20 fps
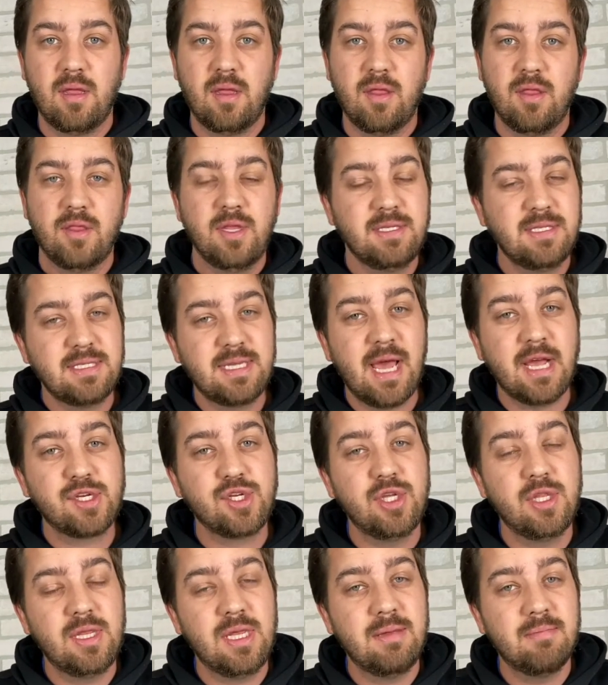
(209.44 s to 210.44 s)
this is
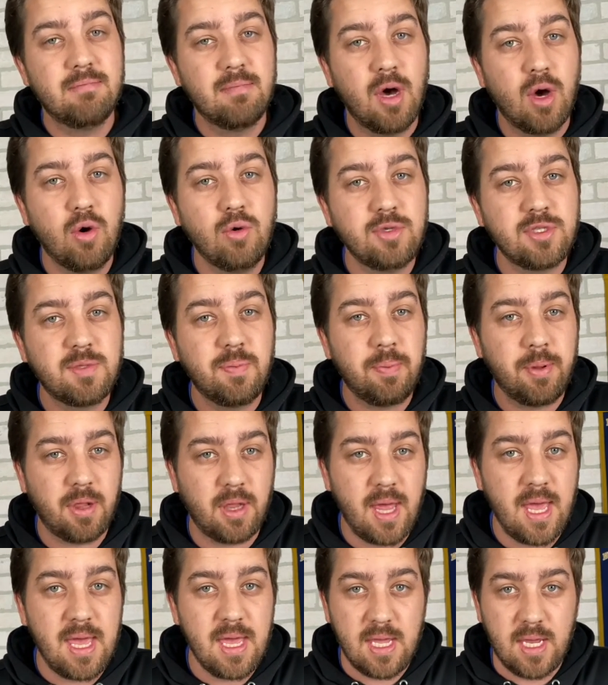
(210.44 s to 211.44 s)
actually the most
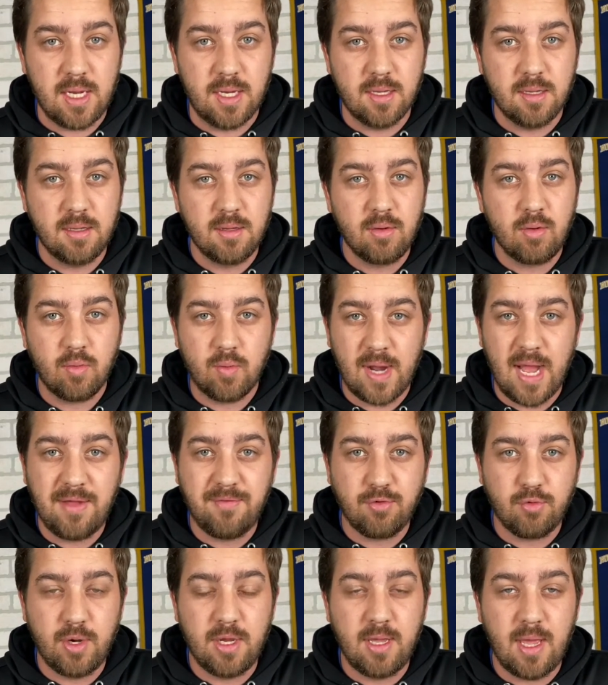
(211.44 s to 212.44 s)
played
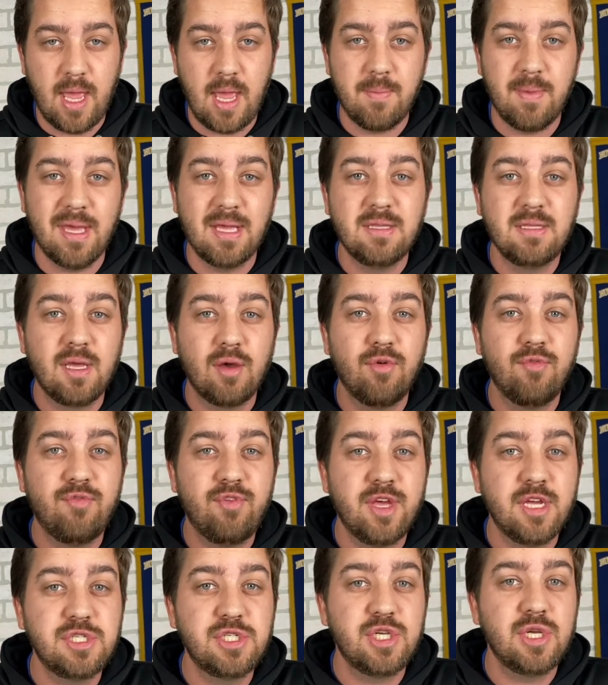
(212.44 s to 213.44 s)
rivalry game in
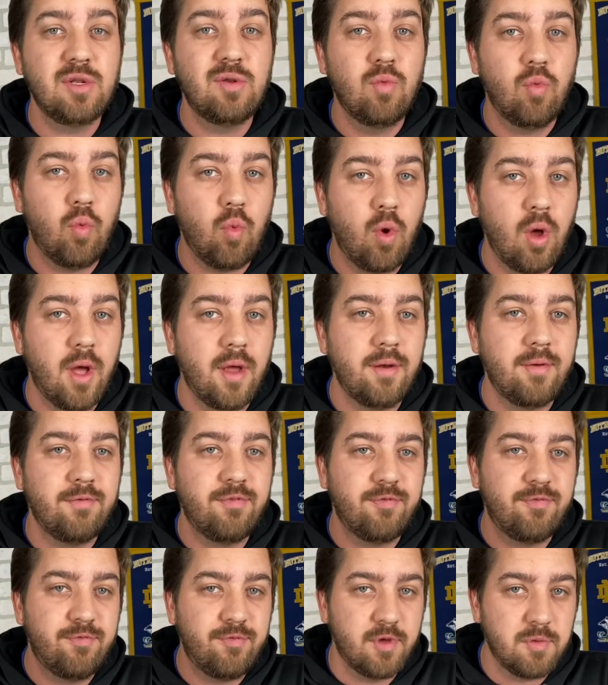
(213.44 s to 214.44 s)
Division I
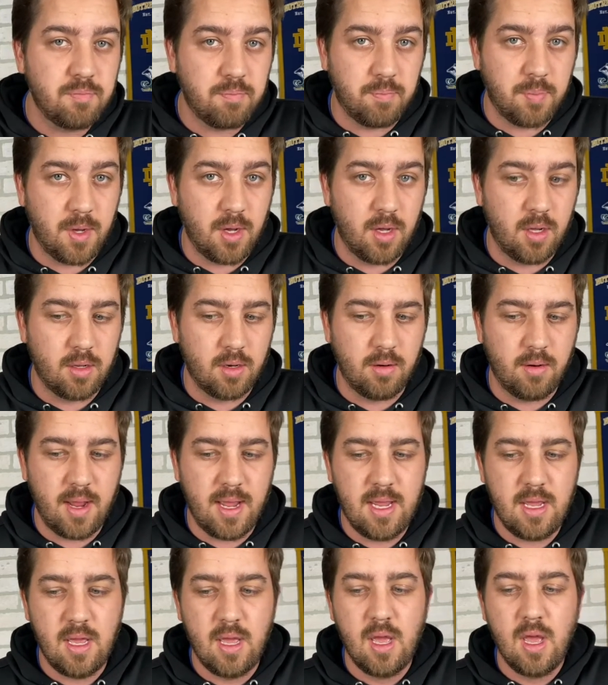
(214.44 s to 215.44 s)
football, all
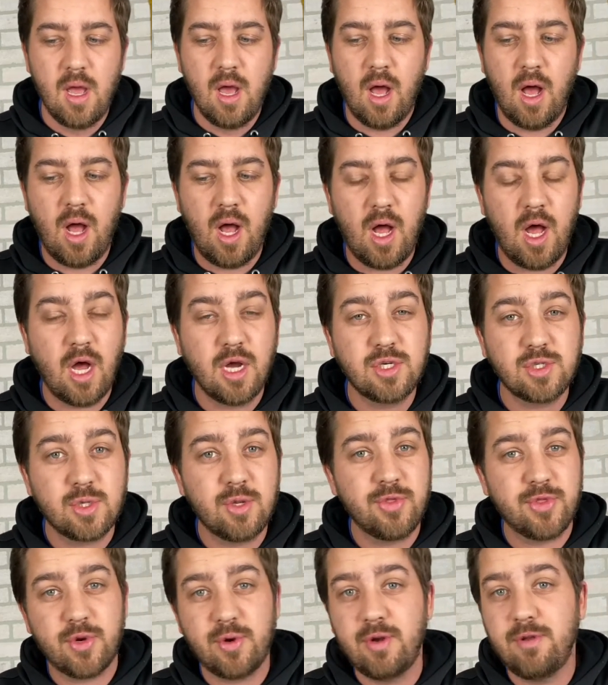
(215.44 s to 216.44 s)
right?
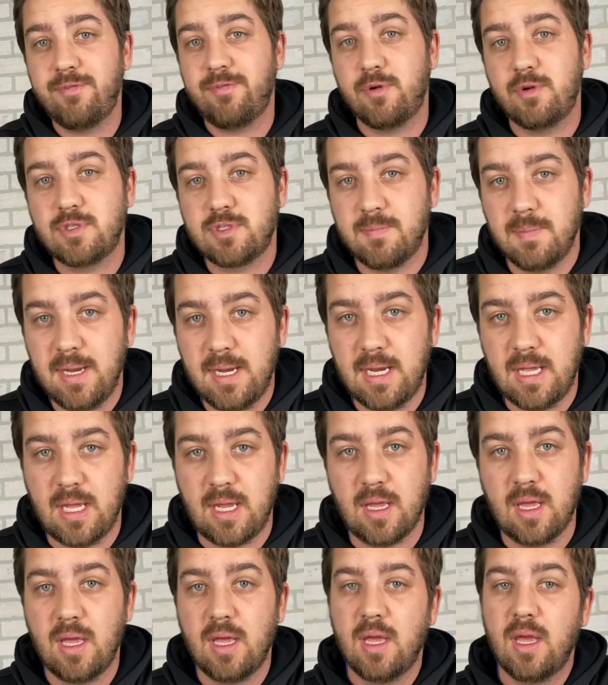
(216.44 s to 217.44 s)
131st
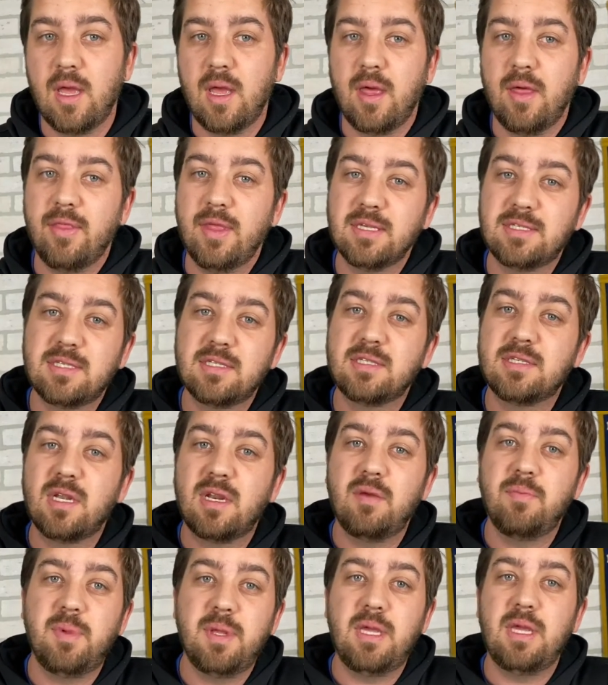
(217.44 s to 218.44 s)
meeting. This is going
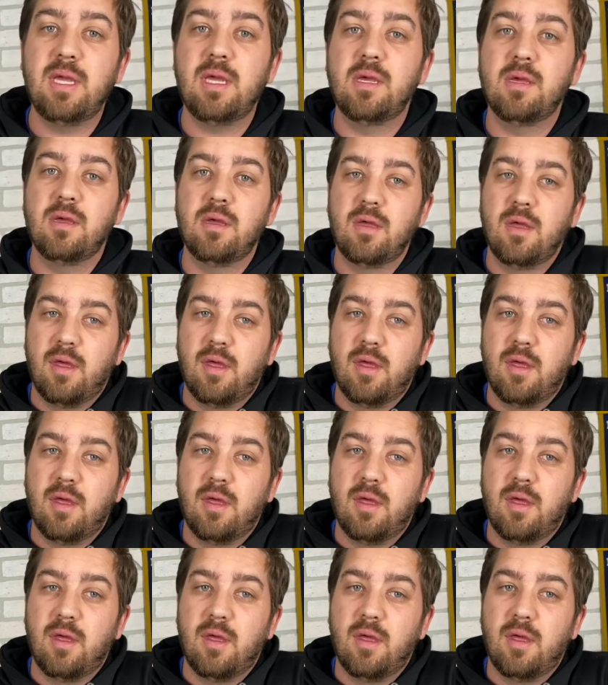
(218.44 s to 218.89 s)
to be